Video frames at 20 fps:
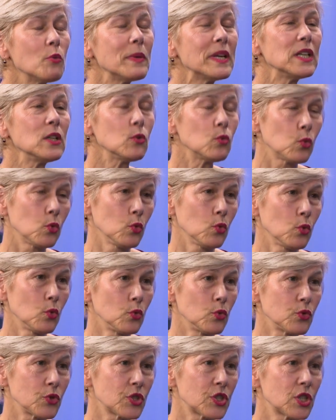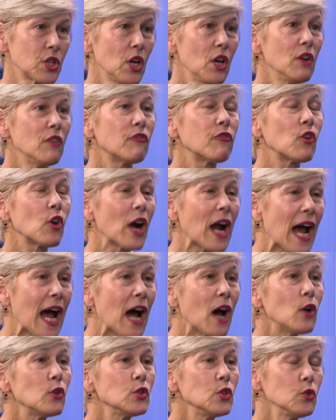many rules for
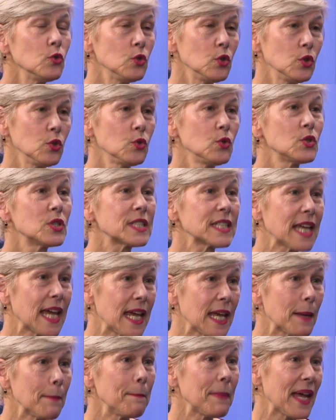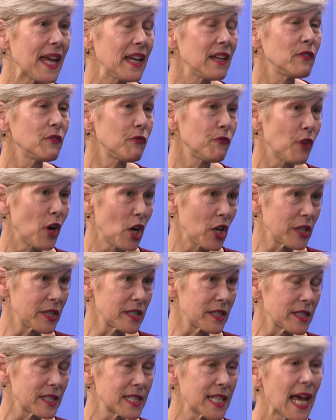how you use campaign
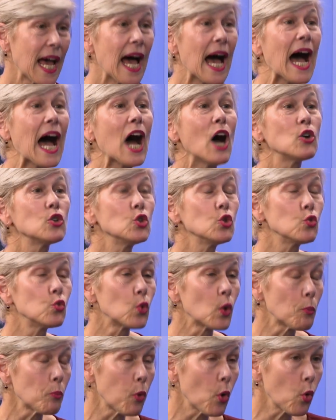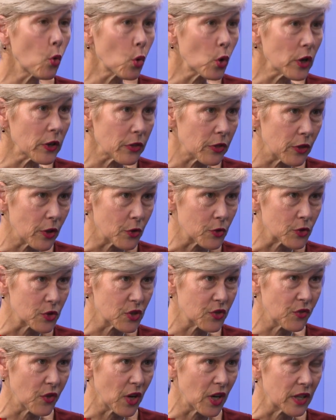funds, how you report
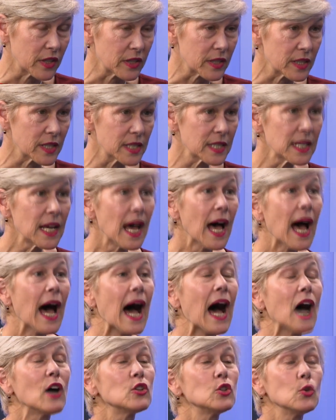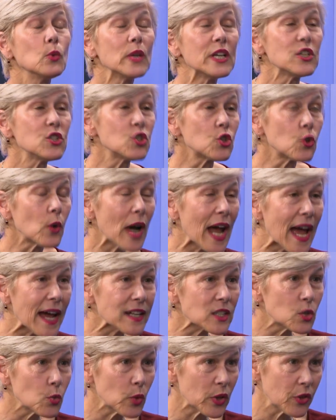those funds, how you
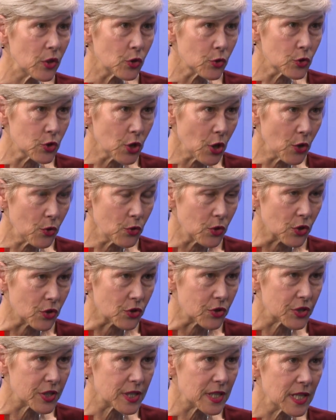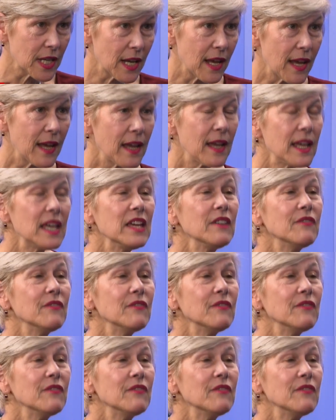interact with your donors he